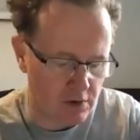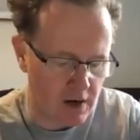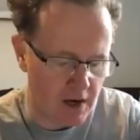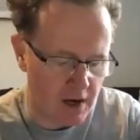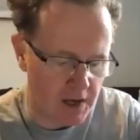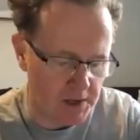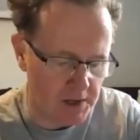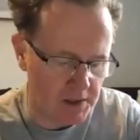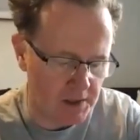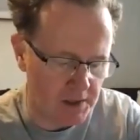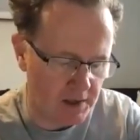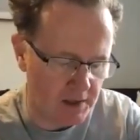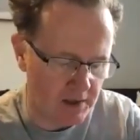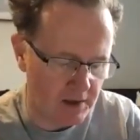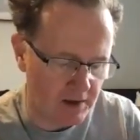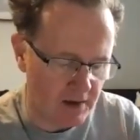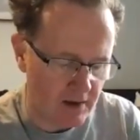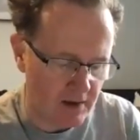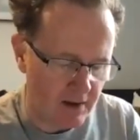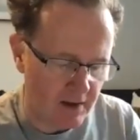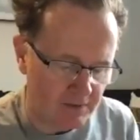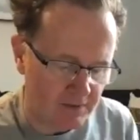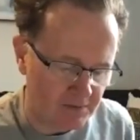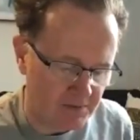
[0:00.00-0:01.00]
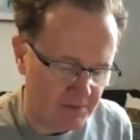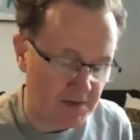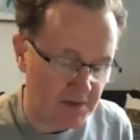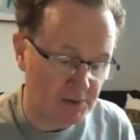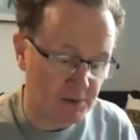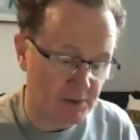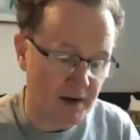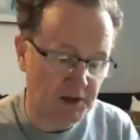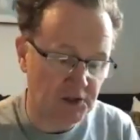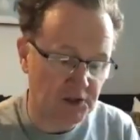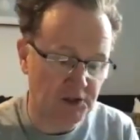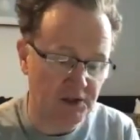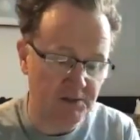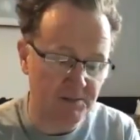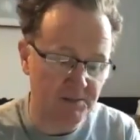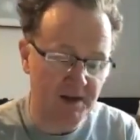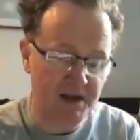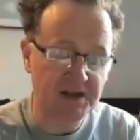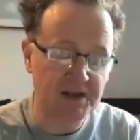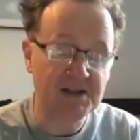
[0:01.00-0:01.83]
and these are actually my